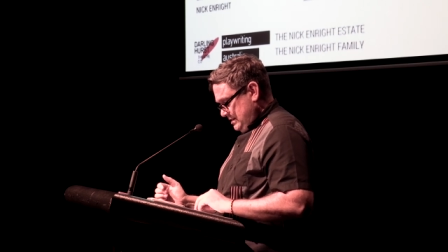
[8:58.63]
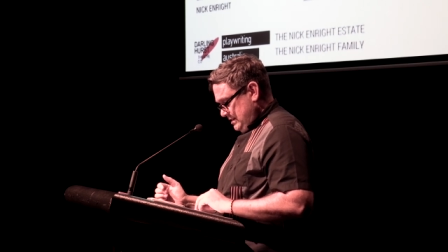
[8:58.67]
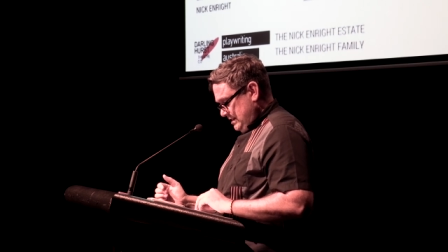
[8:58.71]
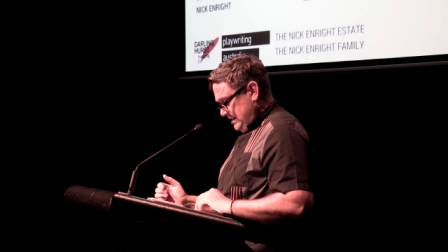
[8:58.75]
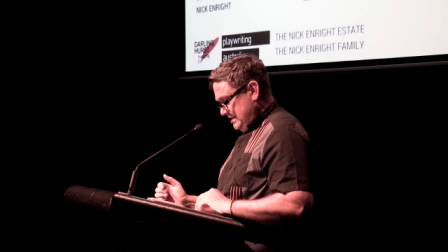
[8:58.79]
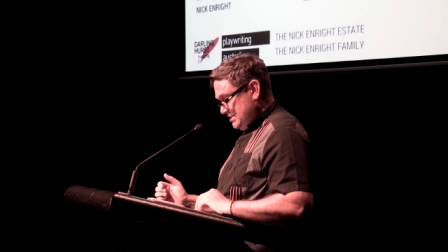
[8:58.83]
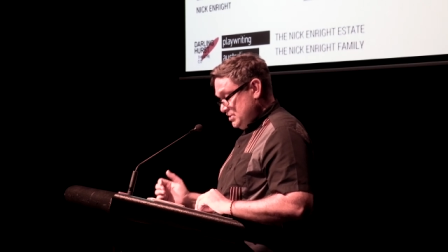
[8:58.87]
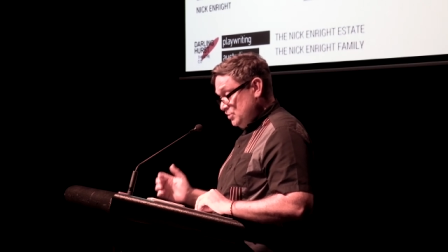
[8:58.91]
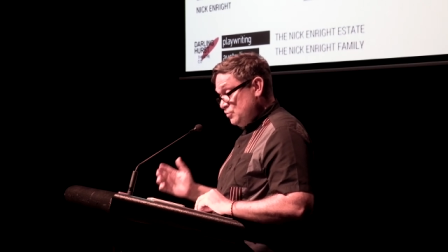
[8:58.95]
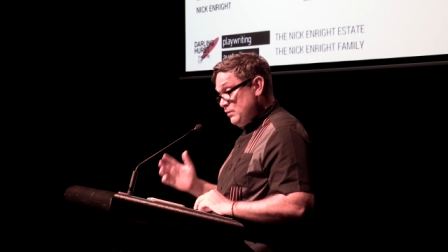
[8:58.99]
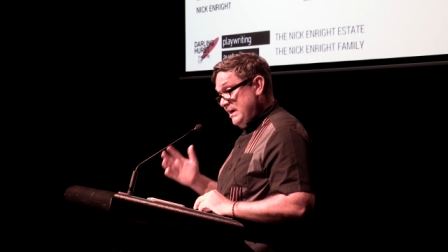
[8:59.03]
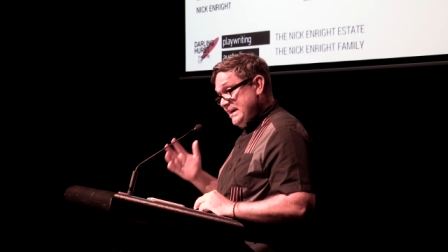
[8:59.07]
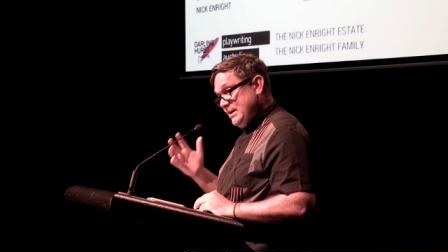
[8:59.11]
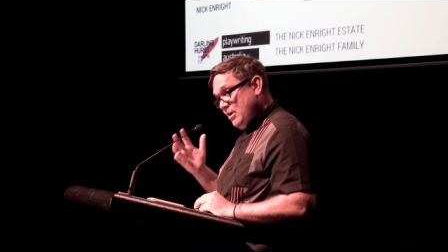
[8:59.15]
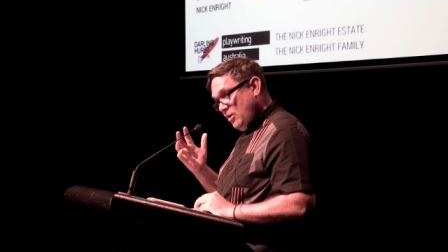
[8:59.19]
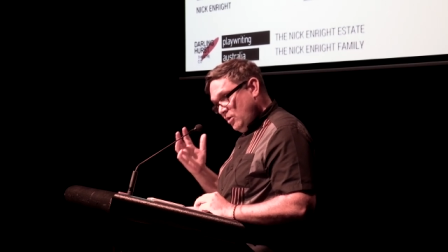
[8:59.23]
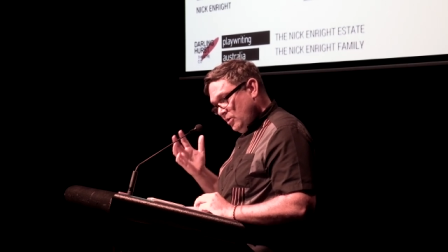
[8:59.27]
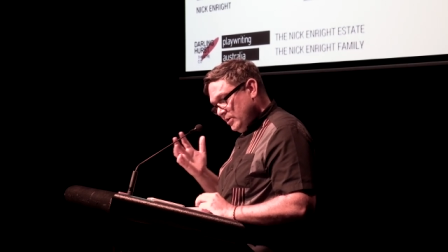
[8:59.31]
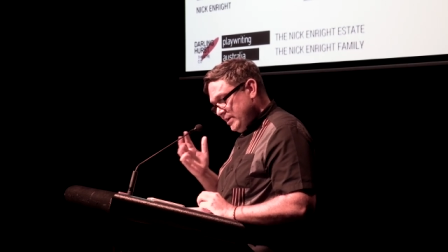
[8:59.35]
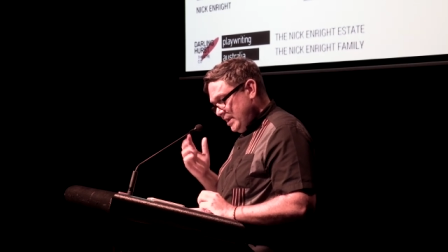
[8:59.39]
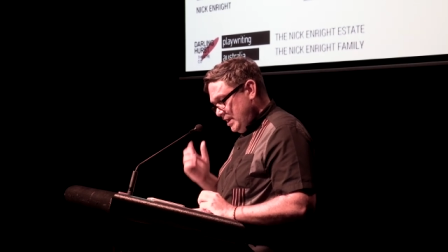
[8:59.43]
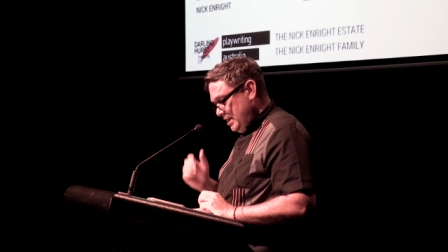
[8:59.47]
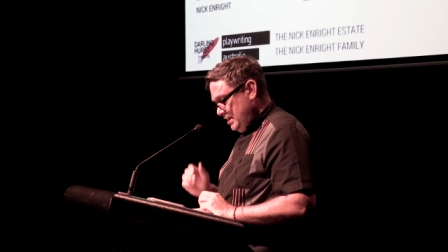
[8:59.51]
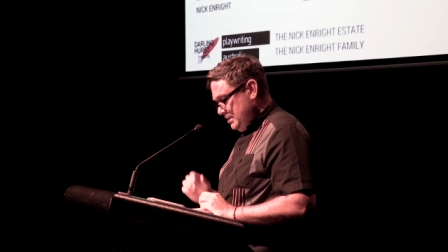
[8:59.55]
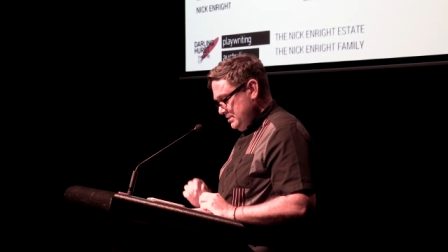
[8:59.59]
It is a great
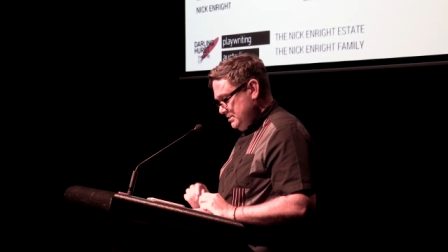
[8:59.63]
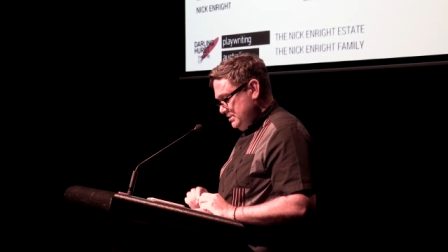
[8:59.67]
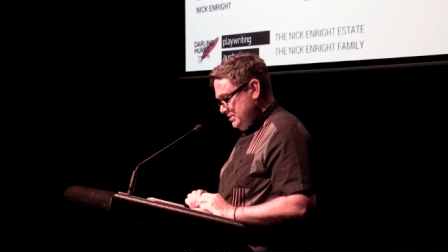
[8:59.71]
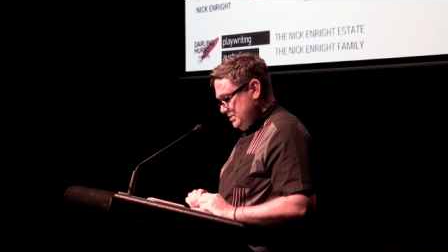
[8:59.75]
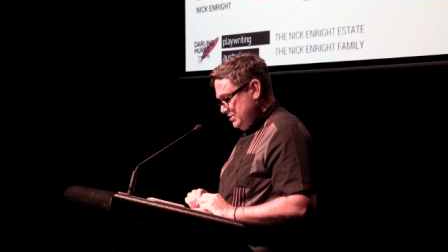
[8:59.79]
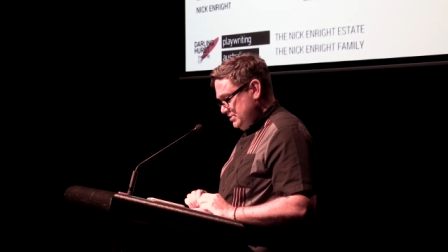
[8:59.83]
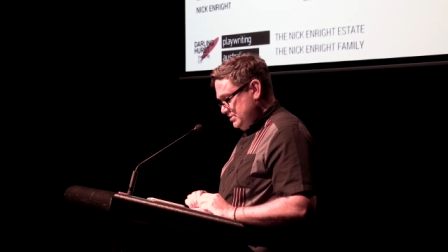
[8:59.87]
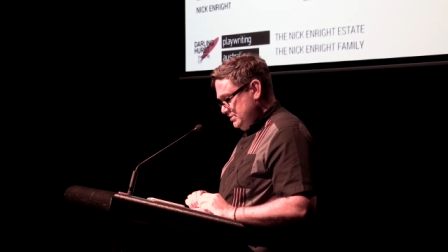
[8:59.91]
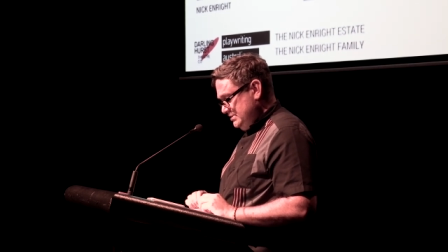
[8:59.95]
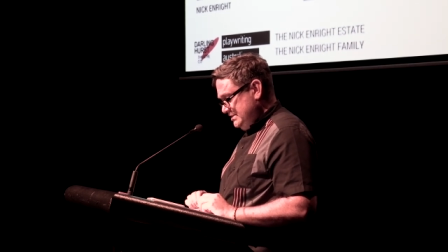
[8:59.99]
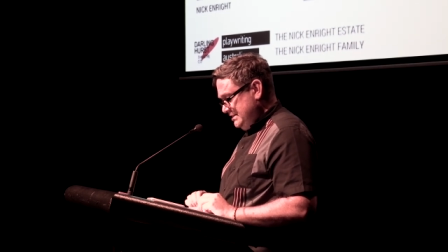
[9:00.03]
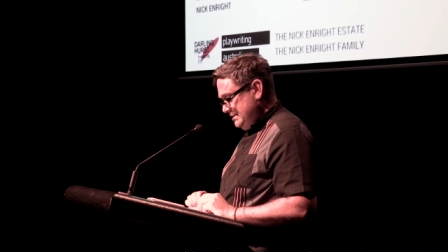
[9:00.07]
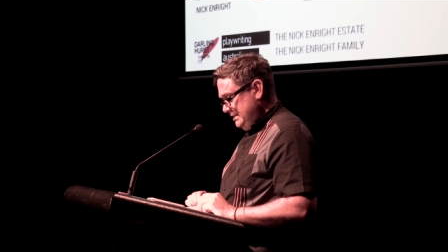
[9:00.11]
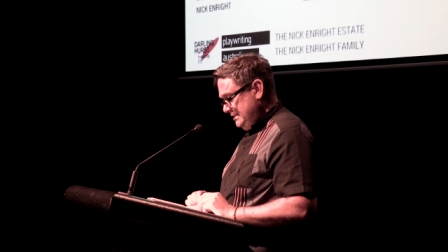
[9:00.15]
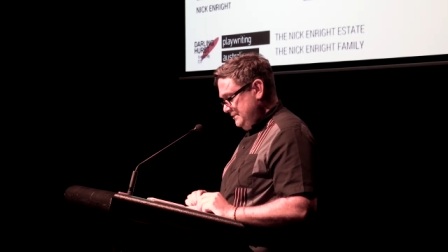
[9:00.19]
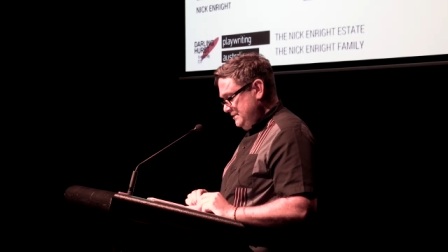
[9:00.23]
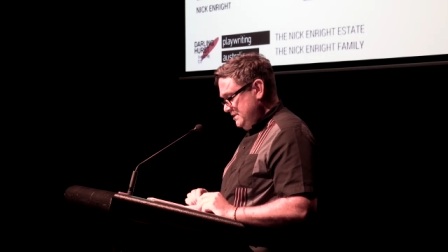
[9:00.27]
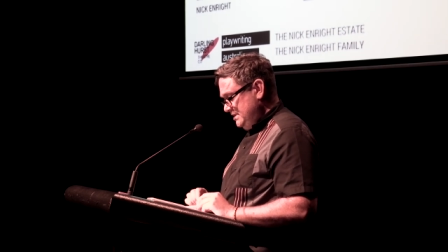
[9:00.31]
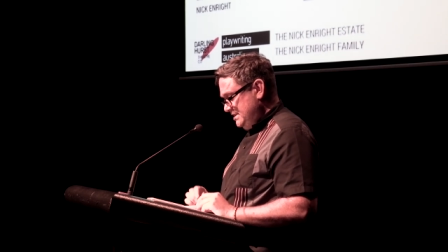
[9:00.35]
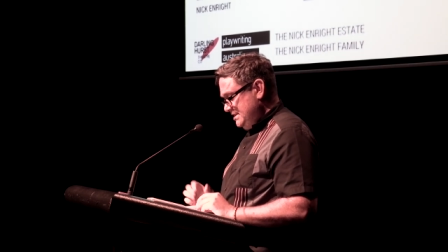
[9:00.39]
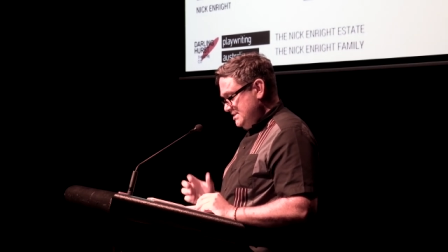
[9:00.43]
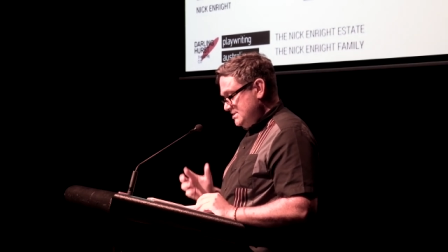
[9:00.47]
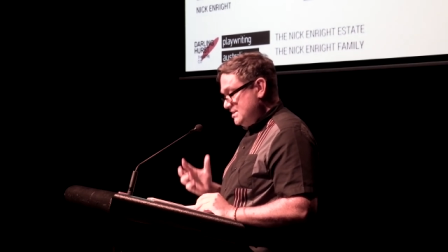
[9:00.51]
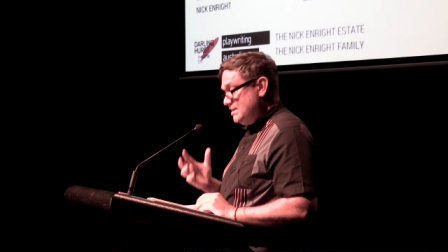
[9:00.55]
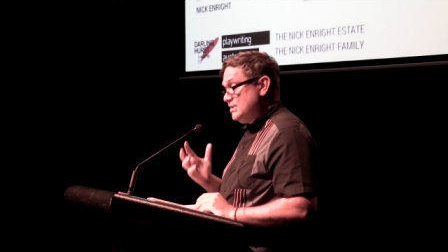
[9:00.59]
honour to
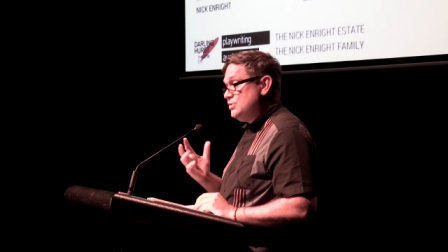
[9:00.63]
deliver this